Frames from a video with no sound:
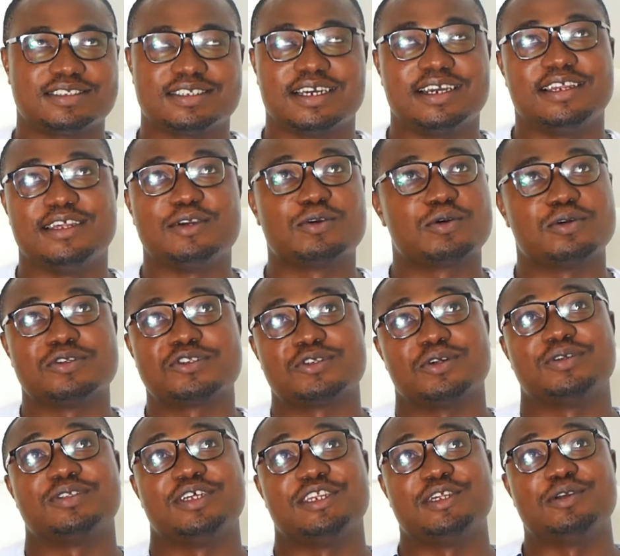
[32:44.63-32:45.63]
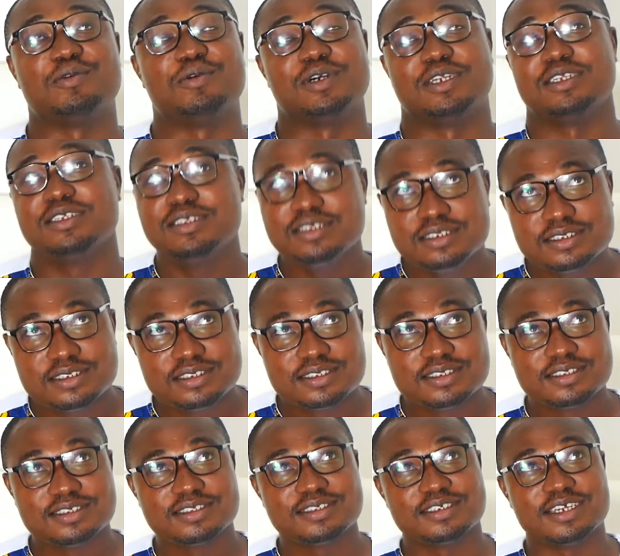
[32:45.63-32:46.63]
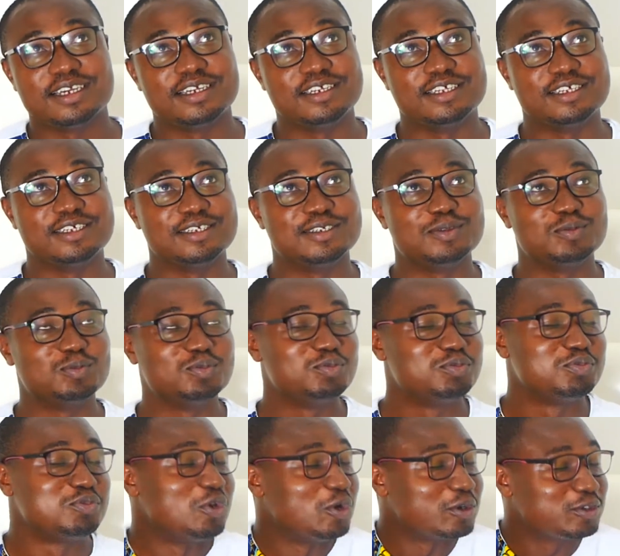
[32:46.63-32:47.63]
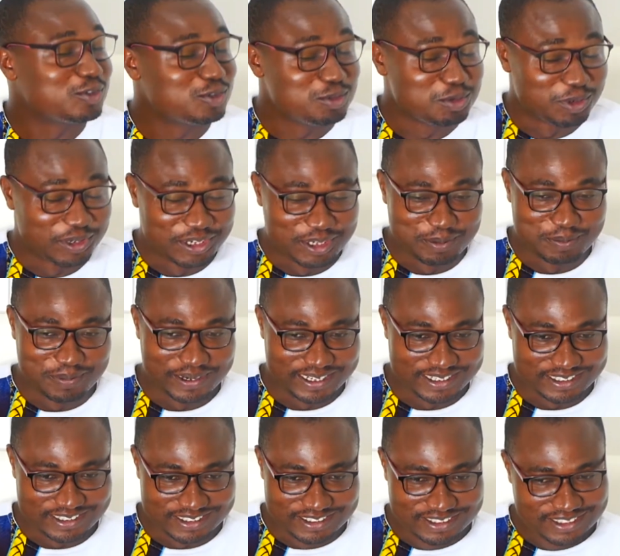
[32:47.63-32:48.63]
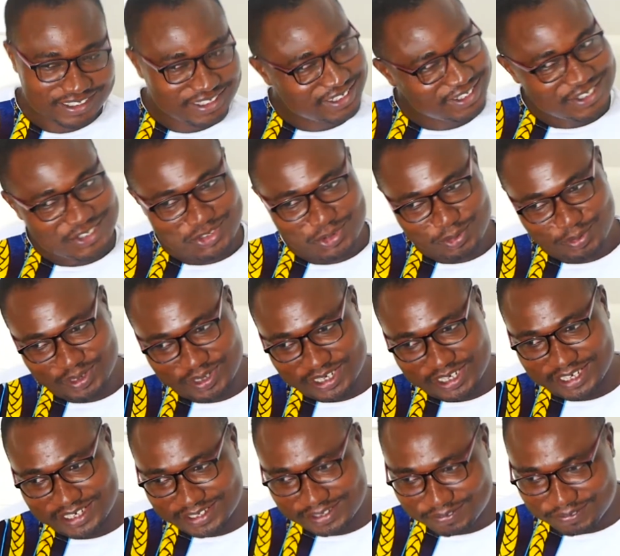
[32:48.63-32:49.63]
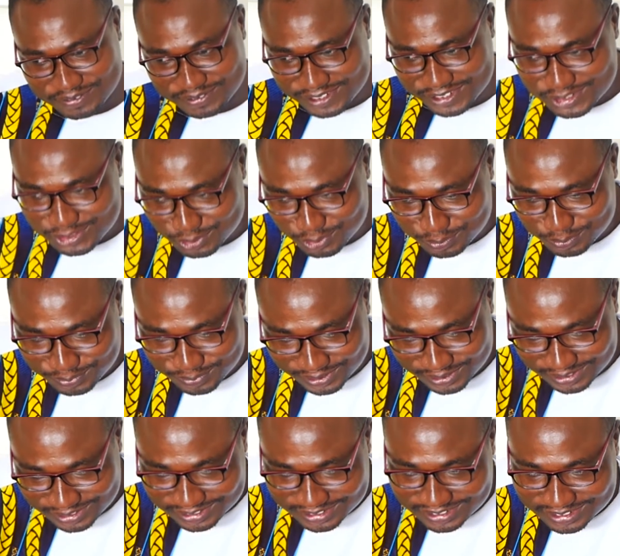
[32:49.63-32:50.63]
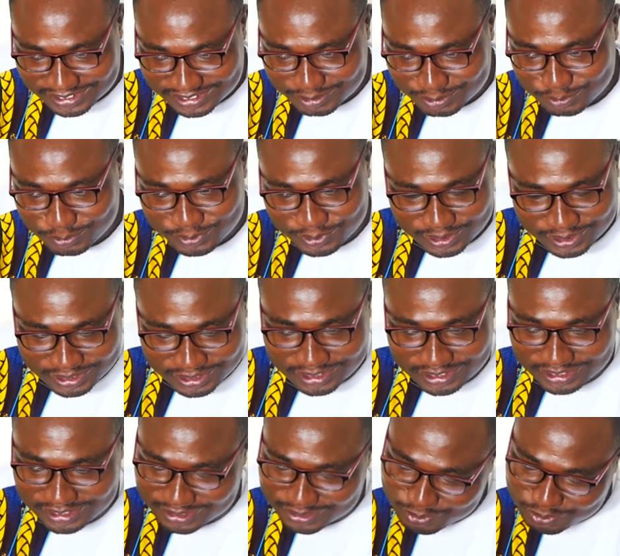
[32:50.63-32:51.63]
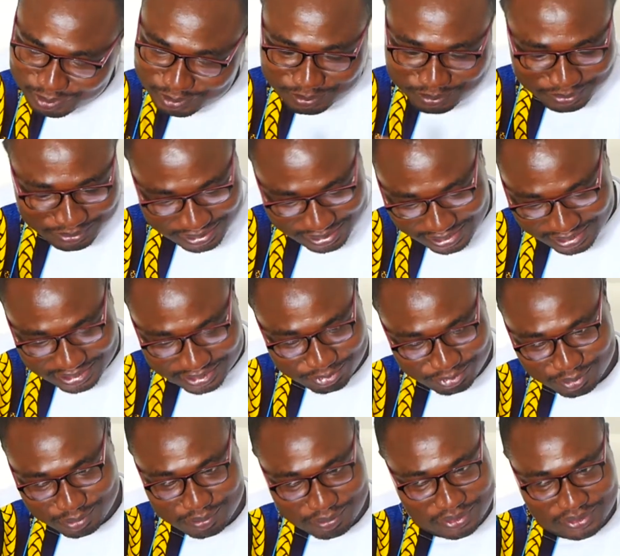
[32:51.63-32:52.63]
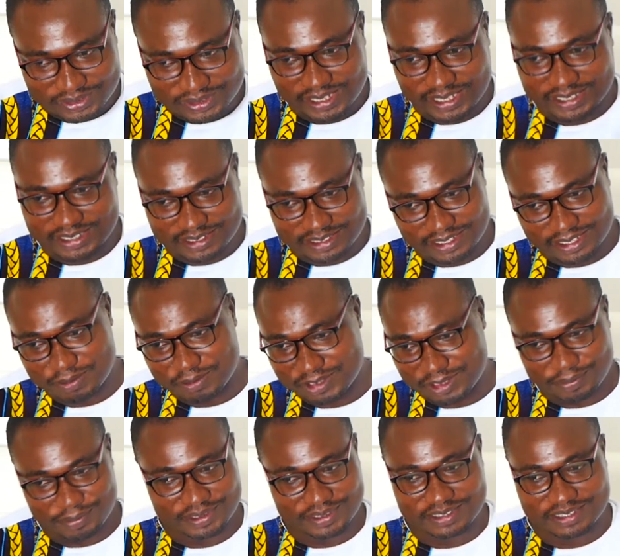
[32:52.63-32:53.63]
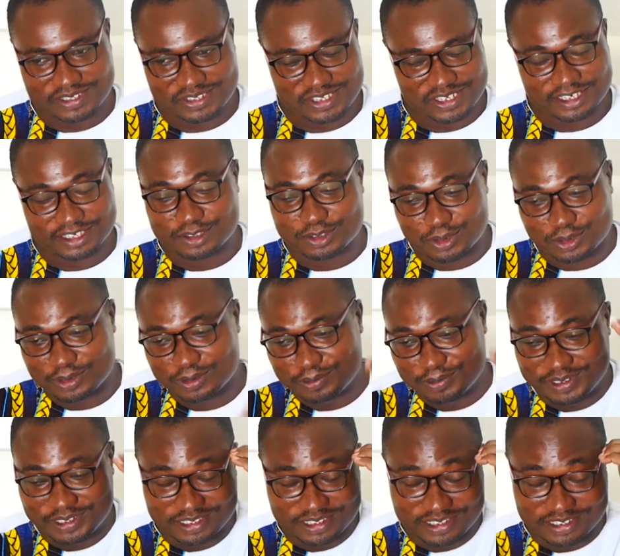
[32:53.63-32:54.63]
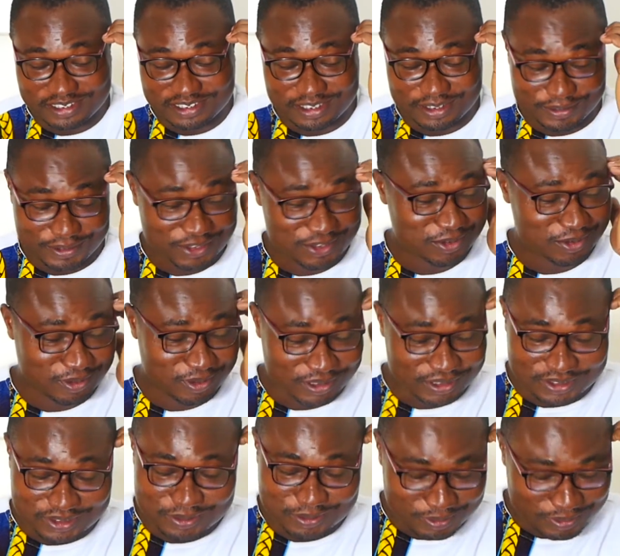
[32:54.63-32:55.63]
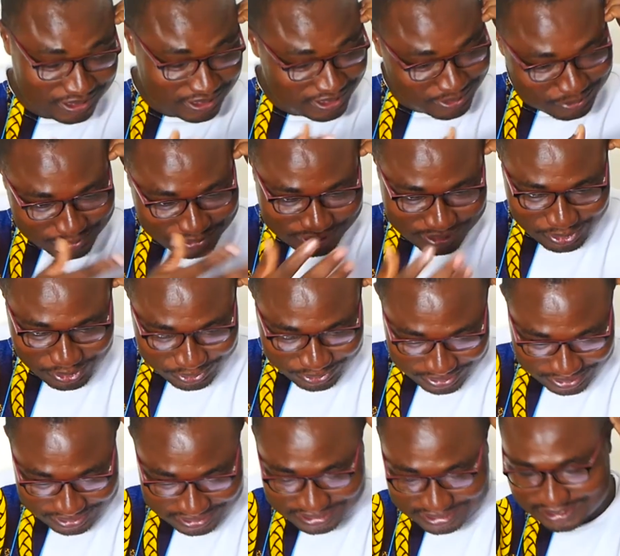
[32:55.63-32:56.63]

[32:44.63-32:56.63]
I didn't consult anyone. I didn't talk to anybody. So we had a first opening. We planned, we bought items. I mean, things I thought we needed in a restaurant. We did all that.